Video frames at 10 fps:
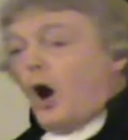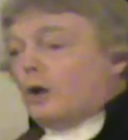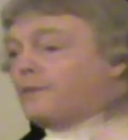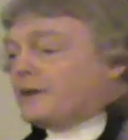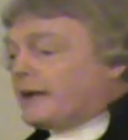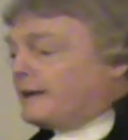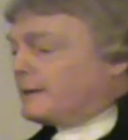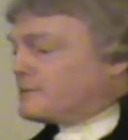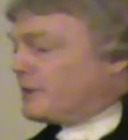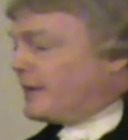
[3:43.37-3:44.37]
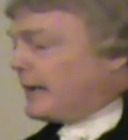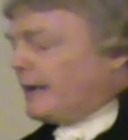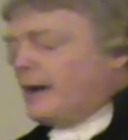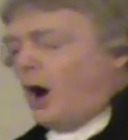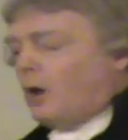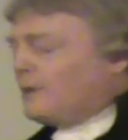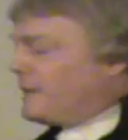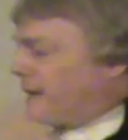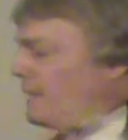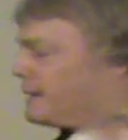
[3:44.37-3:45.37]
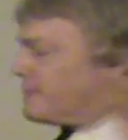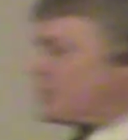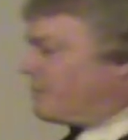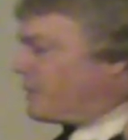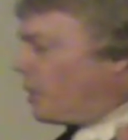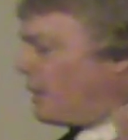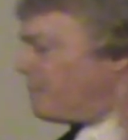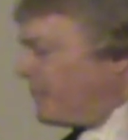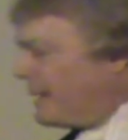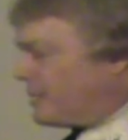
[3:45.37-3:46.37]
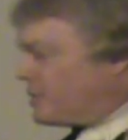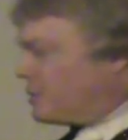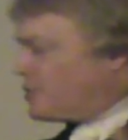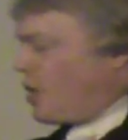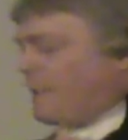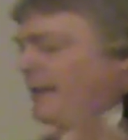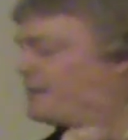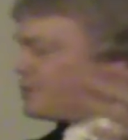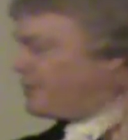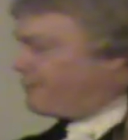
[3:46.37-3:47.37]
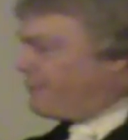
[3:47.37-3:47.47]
All of the kingdoms of Italy, all of the kingdoms of Europe, that is the Germanys and